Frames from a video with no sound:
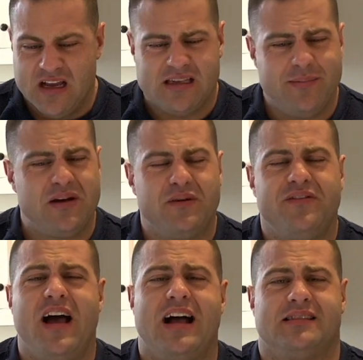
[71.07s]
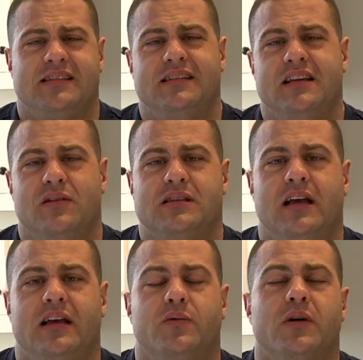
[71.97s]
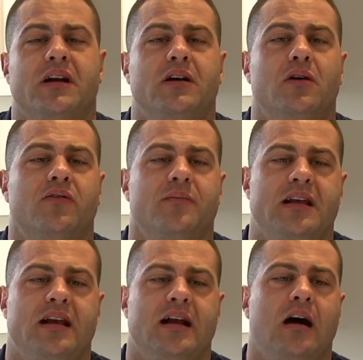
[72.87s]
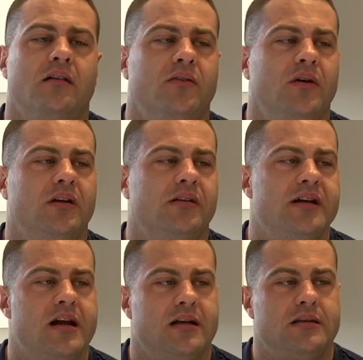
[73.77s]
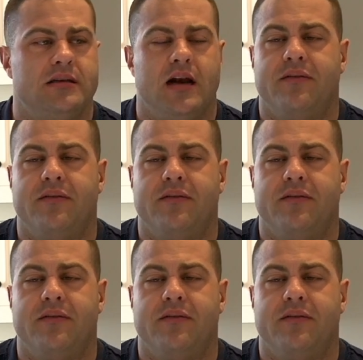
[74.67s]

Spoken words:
The same thing with fats. You know, it's not like we're gonna go from eating olive oil and nuts and